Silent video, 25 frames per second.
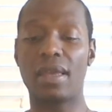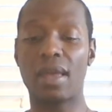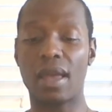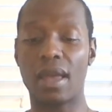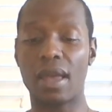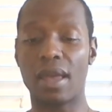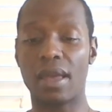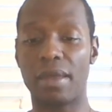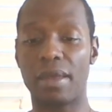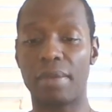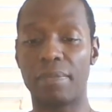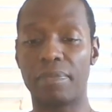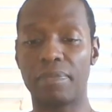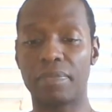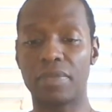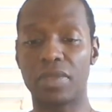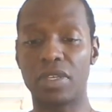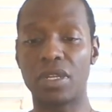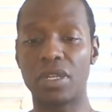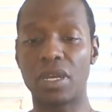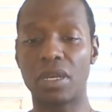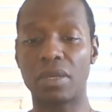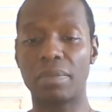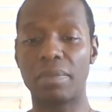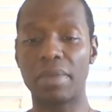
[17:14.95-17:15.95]
you
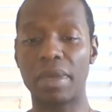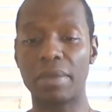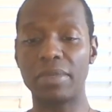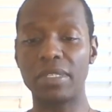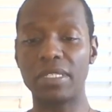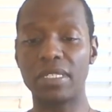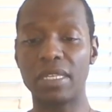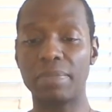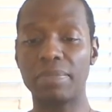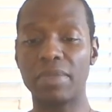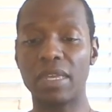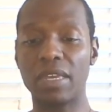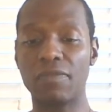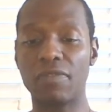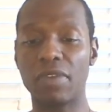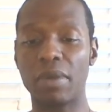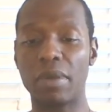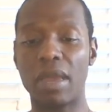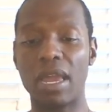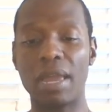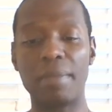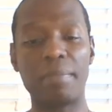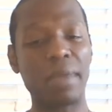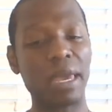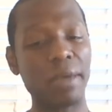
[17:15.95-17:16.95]
know, maybe something from,
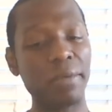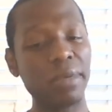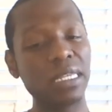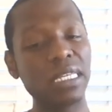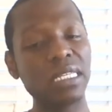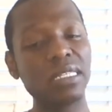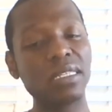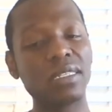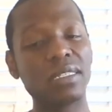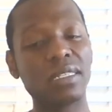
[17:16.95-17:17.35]
and maybe this